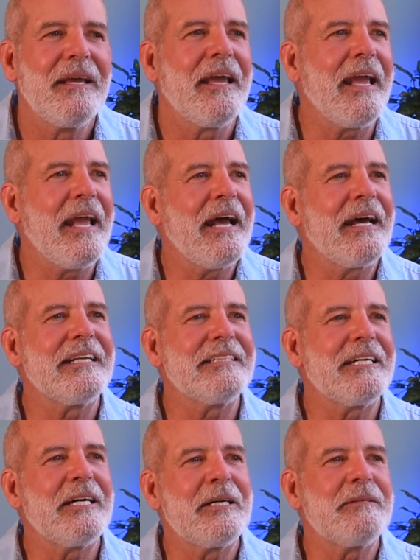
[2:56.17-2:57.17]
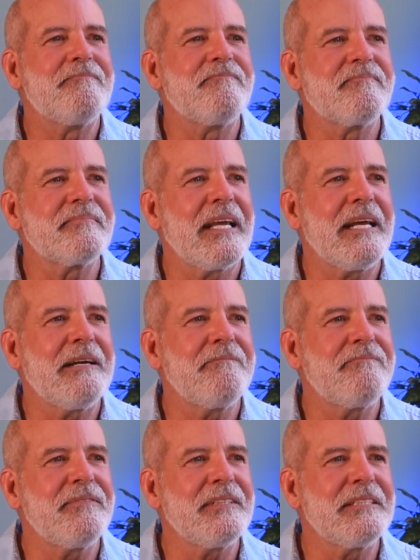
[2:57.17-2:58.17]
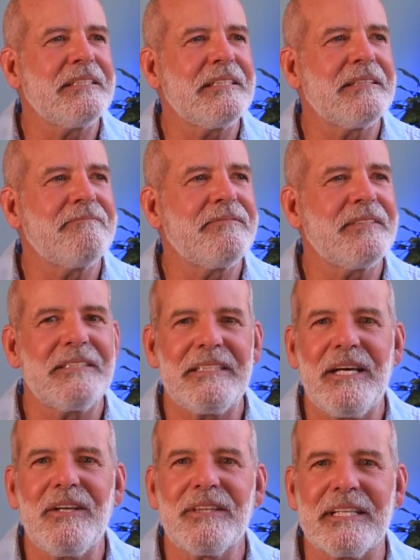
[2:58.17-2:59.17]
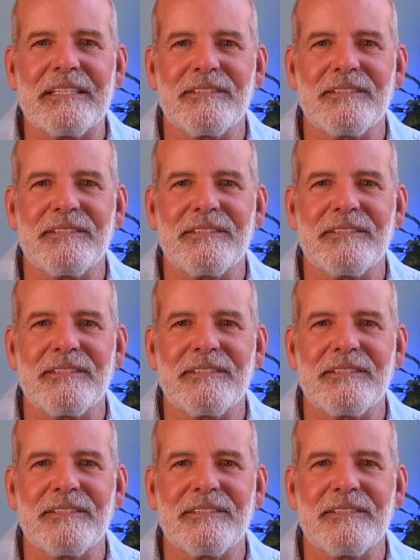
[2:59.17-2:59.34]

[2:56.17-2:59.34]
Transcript: and I'm feeling healthy.